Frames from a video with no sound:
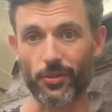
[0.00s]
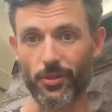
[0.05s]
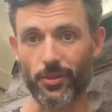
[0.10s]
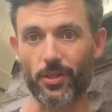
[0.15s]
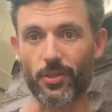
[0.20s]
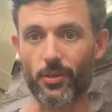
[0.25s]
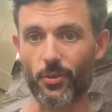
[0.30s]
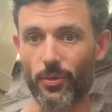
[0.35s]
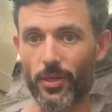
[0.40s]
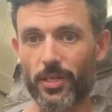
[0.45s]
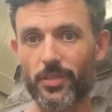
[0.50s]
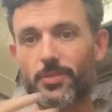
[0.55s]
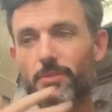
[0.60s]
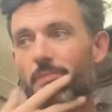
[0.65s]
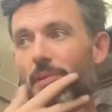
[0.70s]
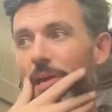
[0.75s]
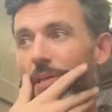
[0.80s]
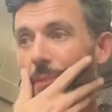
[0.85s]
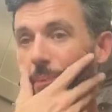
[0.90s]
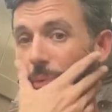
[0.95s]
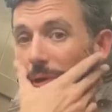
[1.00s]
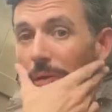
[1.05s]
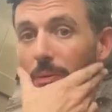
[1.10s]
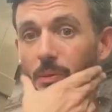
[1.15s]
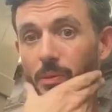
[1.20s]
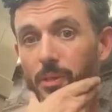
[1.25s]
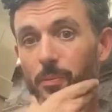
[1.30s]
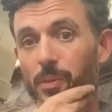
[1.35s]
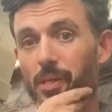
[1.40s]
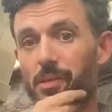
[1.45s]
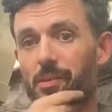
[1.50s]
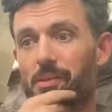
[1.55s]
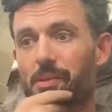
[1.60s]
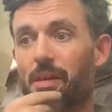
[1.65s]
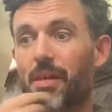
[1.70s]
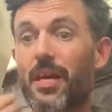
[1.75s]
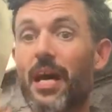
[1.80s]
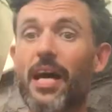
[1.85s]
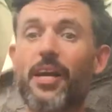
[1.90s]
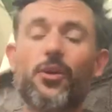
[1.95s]
there are other ways, probably, but
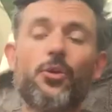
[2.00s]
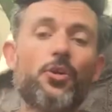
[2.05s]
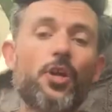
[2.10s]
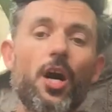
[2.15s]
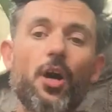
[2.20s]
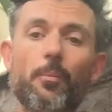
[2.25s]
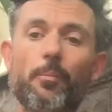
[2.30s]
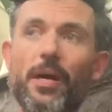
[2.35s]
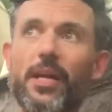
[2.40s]
I don't know.